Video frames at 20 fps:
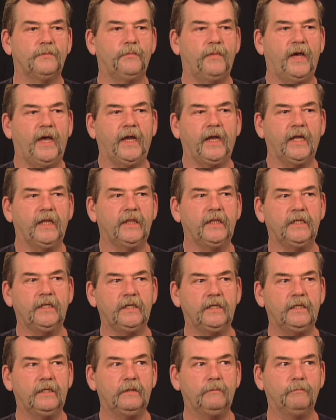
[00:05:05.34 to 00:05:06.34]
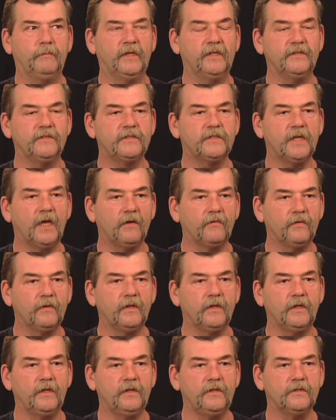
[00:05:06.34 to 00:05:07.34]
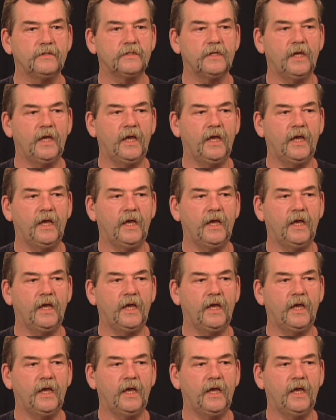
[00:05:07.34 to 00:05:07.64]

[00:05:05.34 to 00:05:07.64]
back in the mid-'70s,